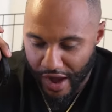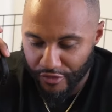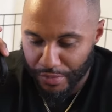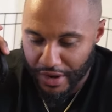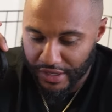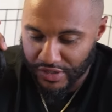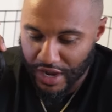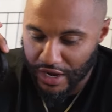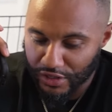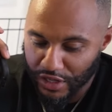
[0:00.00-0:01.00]
Everybody's
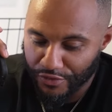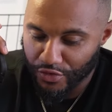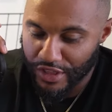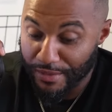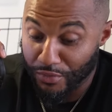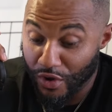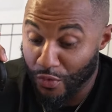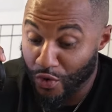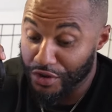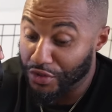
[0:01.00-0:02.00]
kind of looking for that boy.
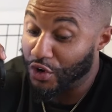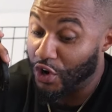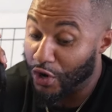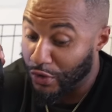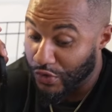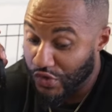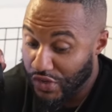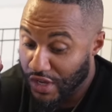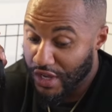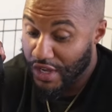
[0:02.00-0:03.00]
One of the girls,
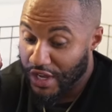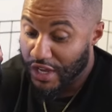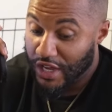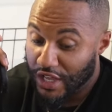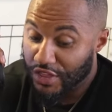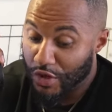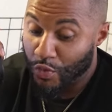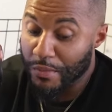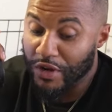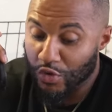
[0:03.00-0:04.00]
the
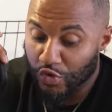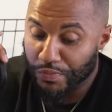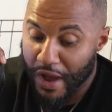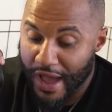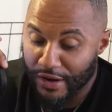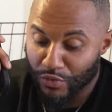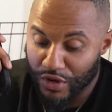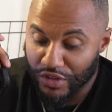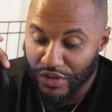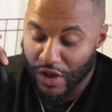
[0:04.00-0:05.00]
woman who's buying
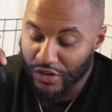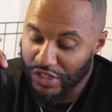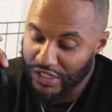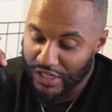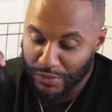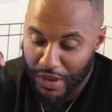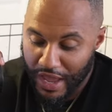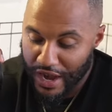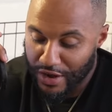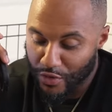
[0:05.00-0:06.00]
one of the dogs, she says,
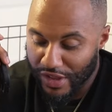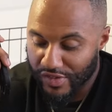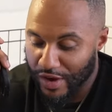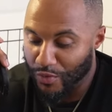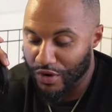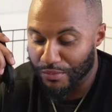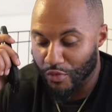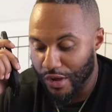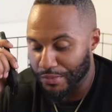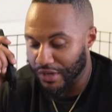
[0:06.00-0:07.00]
"Man, I know I said I want a
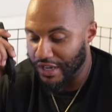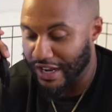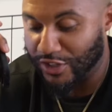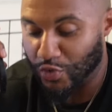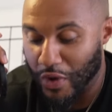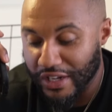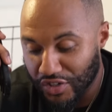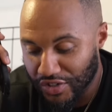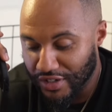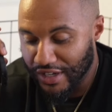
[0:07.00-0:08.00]
boy, but can I
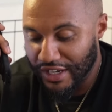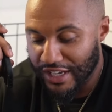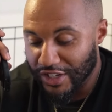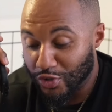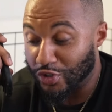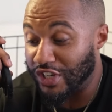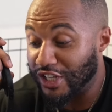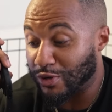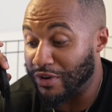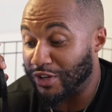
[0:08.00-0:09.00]
switch?" So she
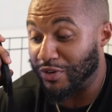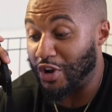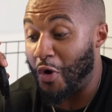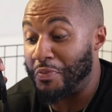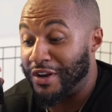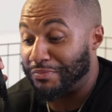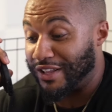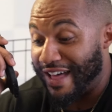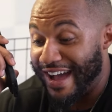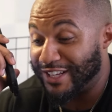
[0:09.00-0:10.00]
switched, which opened up
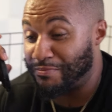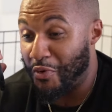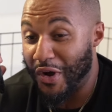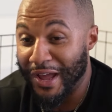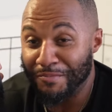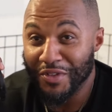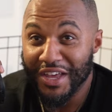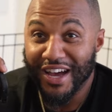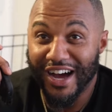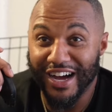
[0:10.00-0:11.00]
the last boy,
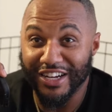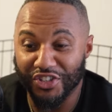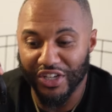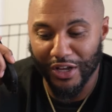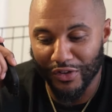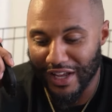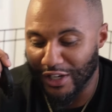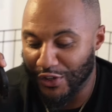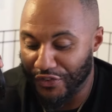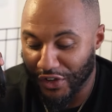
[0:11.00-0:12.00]
because she goes, "I
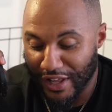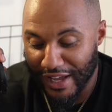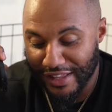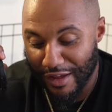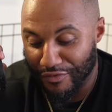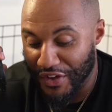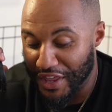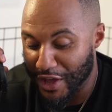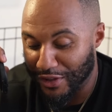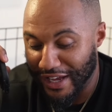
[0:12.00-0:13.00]
just feel like that
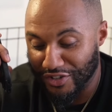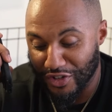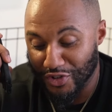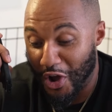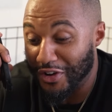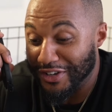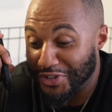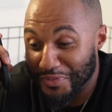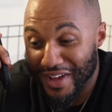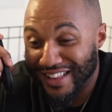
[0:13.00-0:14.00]
video, like she's talking to me."